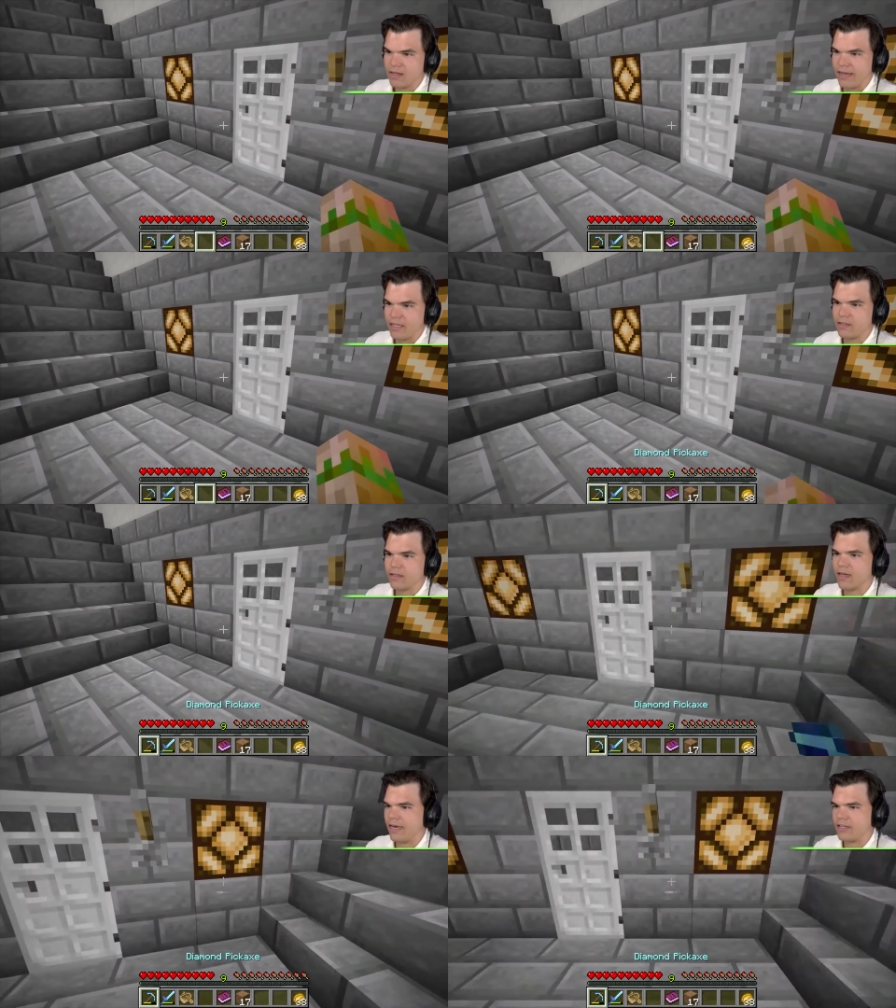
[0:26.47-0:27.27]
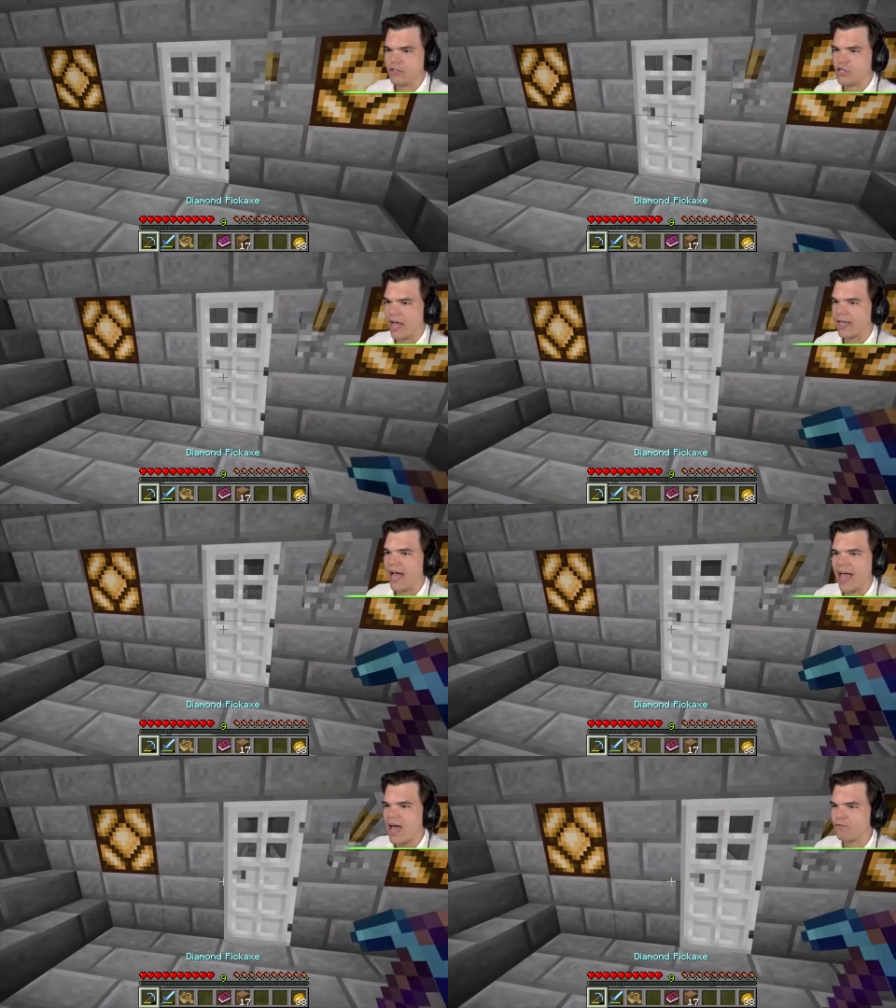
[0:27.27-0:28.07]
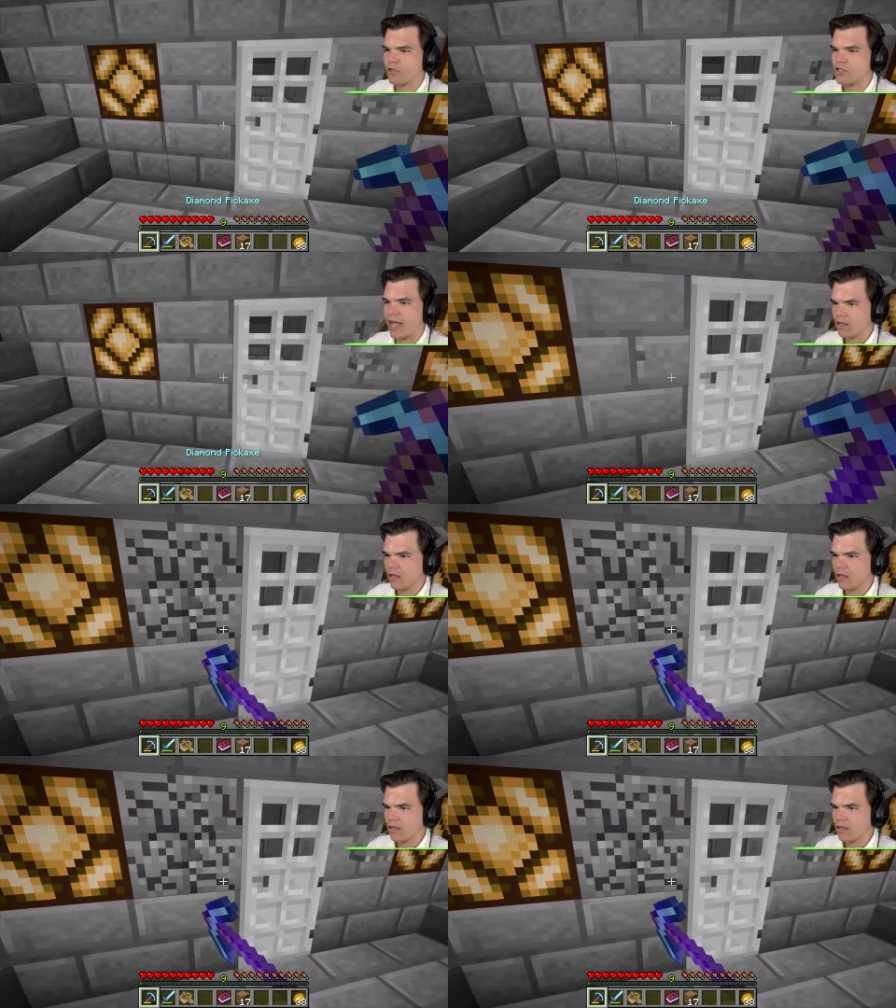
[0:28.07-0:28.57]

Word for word: I need to, I need to check. I have to check.